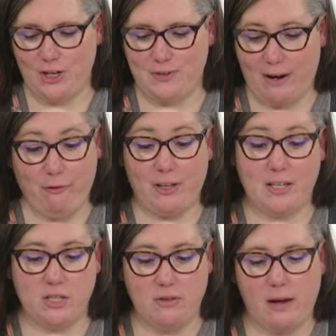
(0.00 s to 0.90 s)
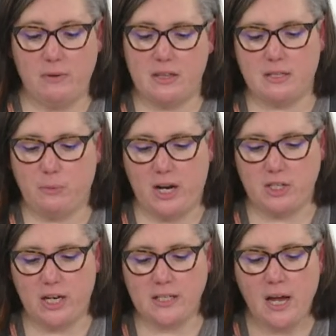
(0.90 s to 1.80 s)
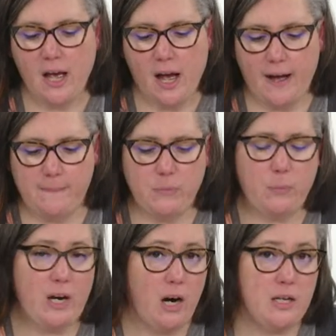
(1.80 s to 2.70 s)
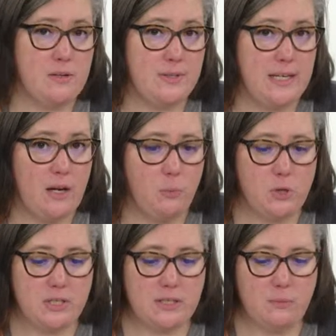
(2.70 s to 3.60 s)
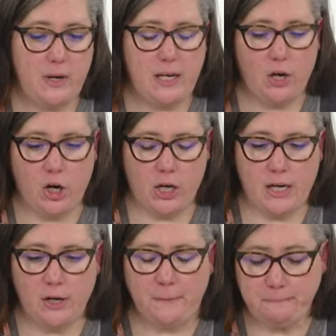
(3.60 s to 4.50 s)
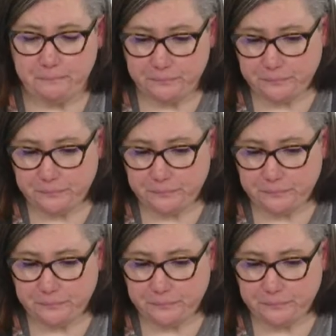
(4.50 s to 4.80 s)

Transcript: You definitely could do that with this project. Um, we are using a worsted weight yarn here.